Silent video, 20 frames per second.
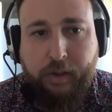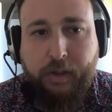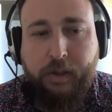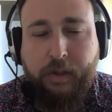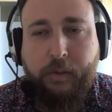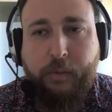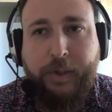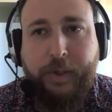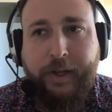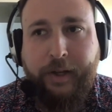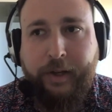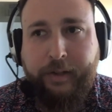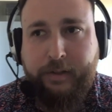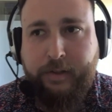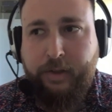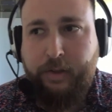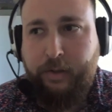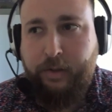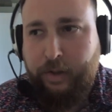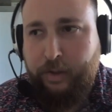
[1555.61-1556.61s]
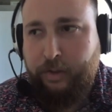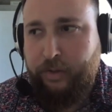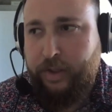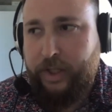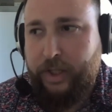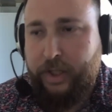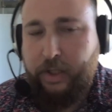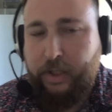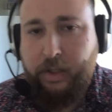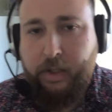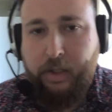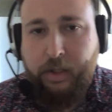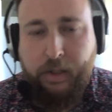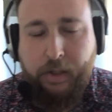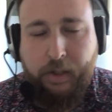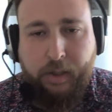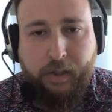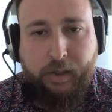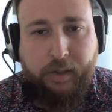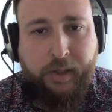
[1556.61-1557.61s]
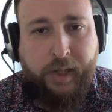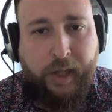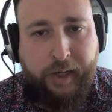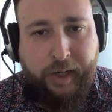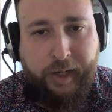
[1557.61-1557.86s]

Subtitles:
We also know that not